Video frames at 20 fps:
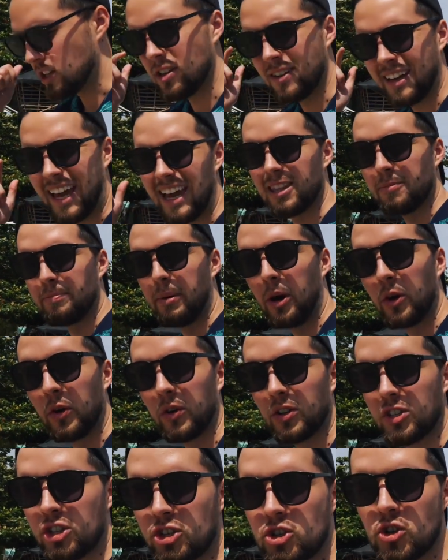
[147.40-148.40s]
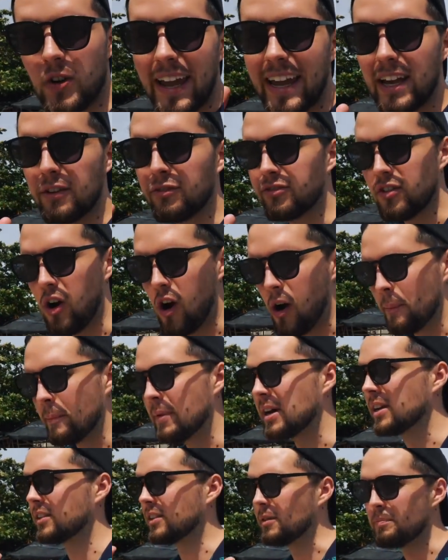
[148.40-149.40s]
you can get the boat straight
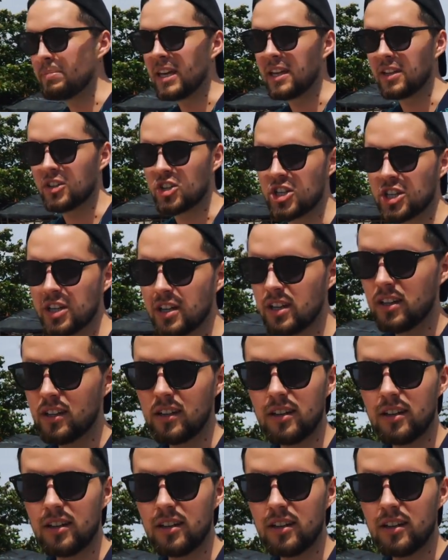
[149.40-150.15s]
from the beach,